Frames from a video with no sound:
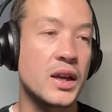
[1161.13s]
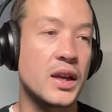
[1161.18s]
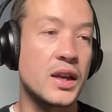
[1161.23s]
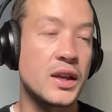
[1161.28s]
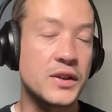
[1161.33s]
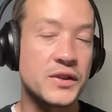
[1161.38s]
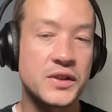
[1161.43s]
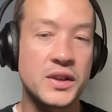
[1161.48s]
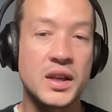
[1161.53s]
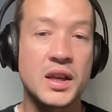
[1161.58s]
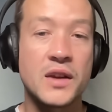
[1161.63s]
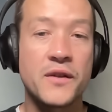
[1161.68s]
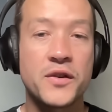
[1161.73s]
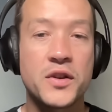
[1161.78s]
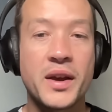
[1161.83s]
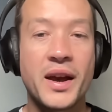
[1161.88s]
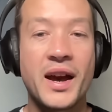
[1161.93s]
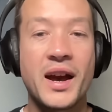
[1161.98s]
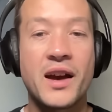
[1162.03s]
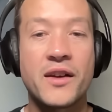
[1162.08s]
is,
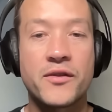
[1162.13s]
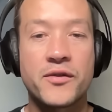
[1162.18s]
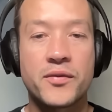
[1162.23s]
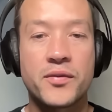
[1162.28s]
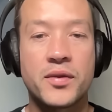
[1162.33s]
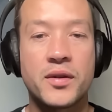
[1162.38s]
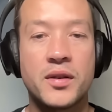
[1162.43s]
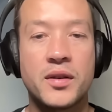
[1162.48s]
if you have